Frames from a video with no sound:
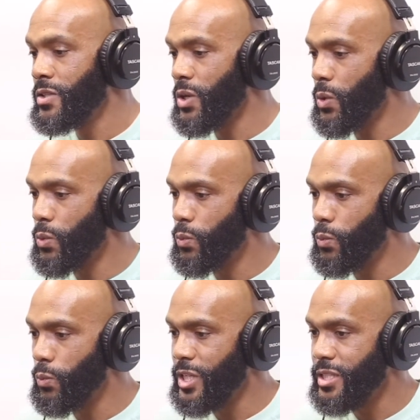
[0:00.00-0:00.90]
So
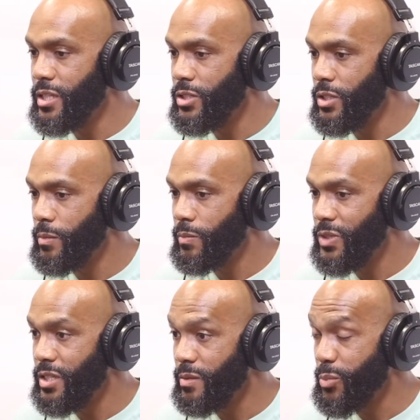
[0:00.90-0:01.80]
we teach them
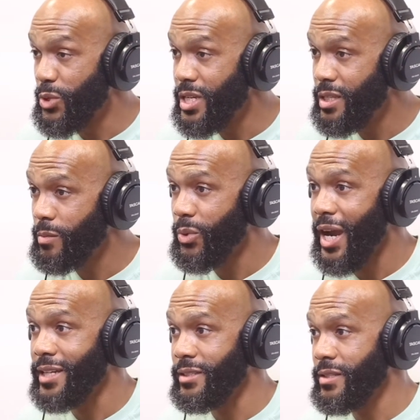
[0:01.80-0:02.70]
these breathing
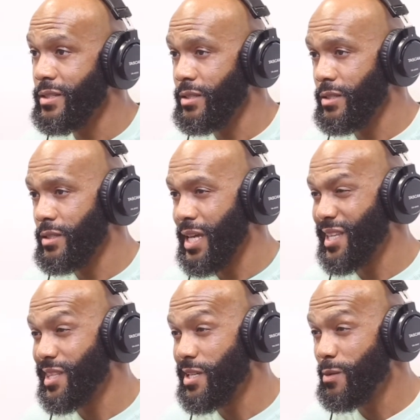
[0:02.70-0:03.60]
practices
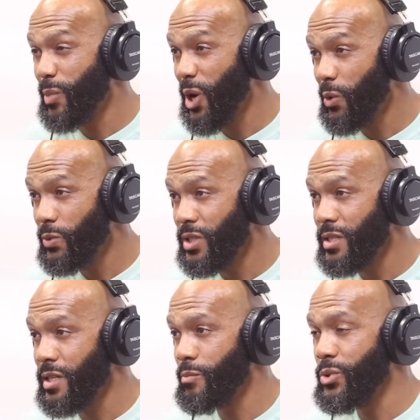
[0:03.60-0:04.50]
and these
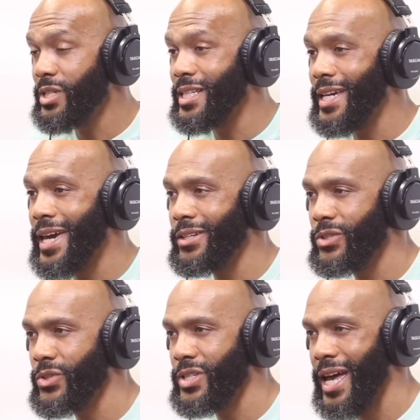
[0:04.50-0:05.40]
poses and breathing
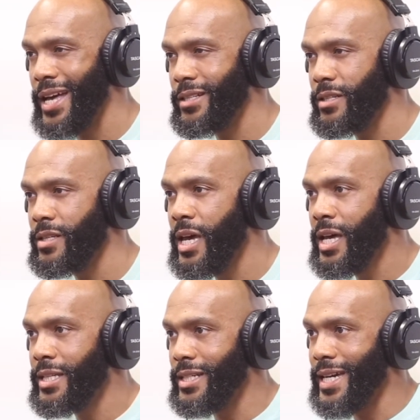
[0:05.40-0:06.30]
exercises
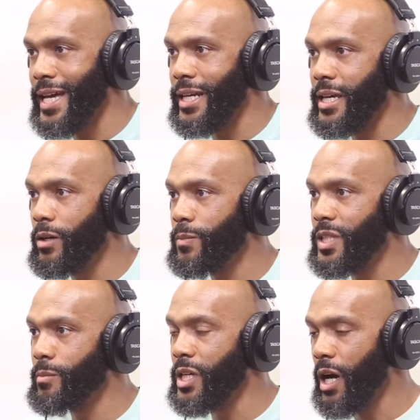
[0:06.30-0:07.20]
to kind of help
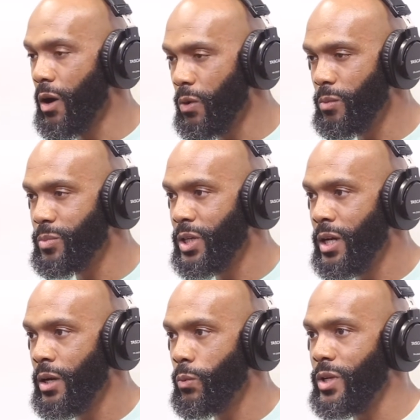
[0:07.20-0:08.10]
them cope
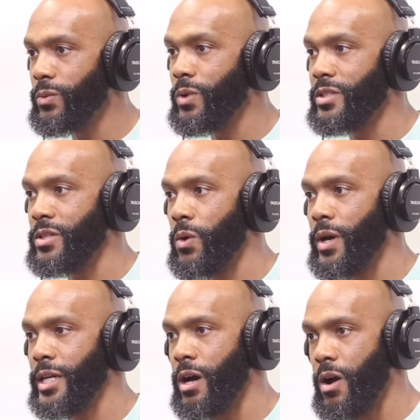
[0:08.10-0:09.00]
with what's
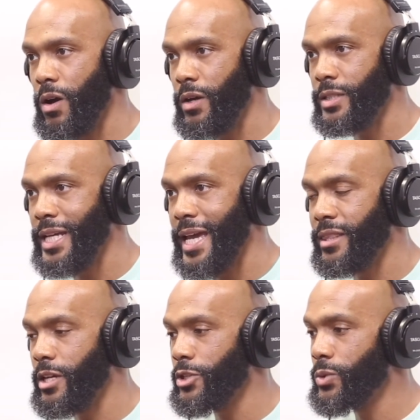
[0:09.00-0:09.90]
going on,
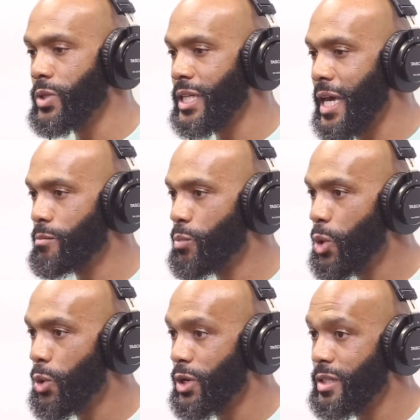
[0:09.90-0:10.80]
and they're doing that
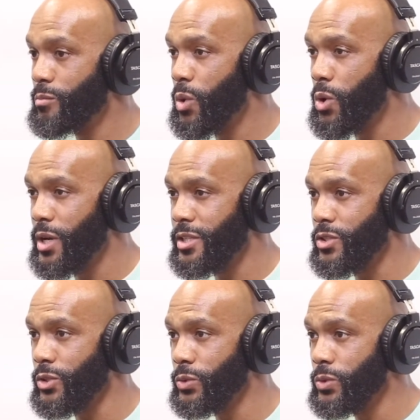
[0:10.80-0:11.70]
more and more in
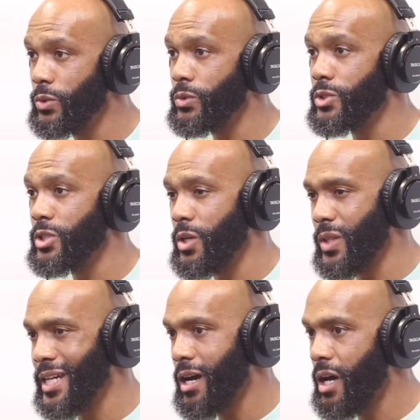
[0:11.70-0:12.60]
school. You know,
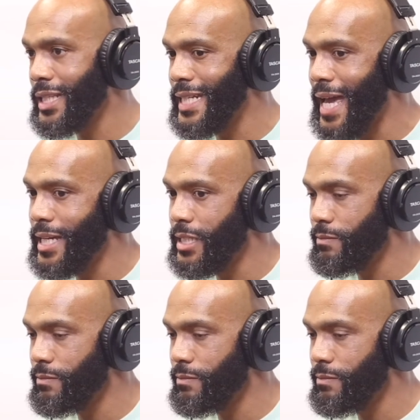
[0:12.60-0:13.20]
they call it like